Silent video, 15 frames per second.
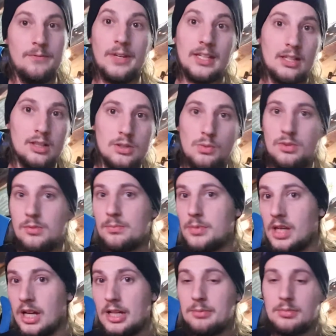Thank God she wasn't
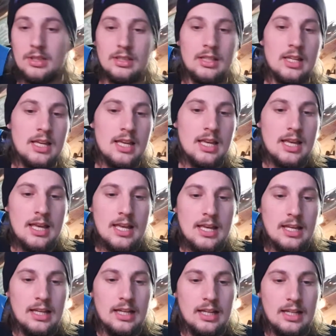behind me.
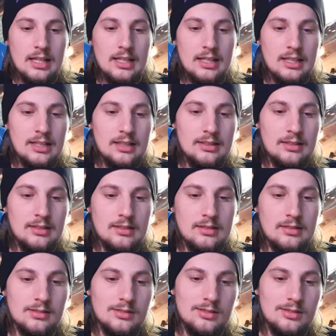And